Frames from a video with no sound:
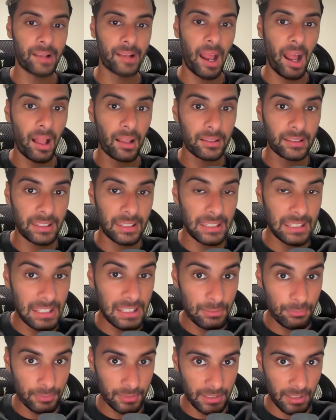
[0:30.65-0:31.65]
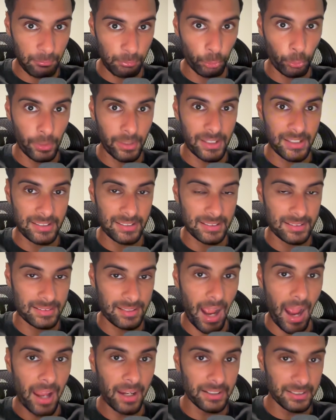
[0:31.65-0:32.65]
I'll even give away this
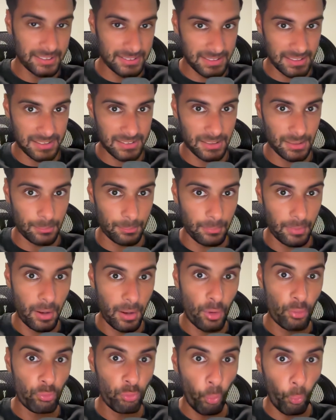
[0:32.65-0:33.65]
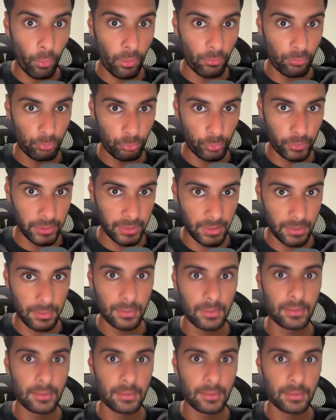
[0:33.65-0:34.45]
entire system for free.